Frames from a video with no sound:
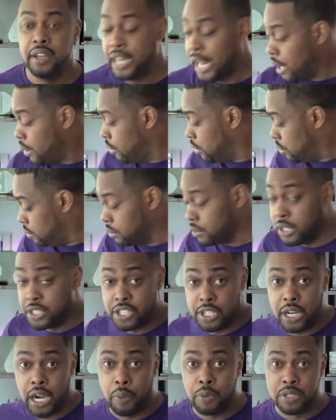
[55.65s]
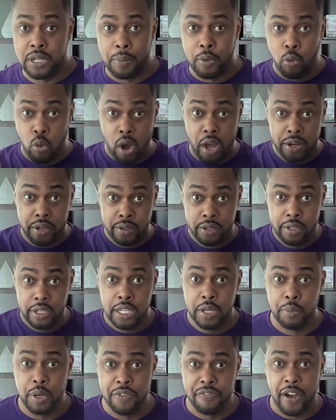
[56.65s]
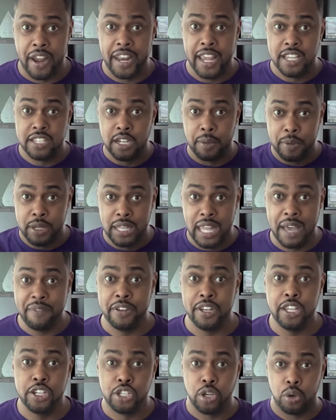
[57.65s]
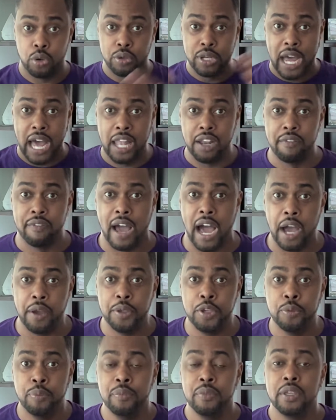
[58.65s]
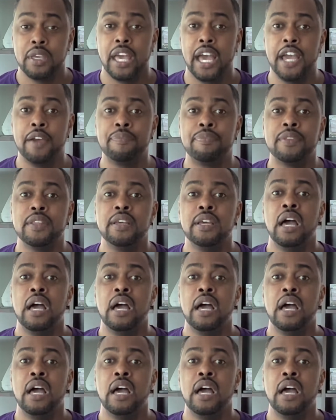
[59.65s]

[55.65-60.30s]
Now, this year I was number one in refinance, number 11 in total dollar value, okay?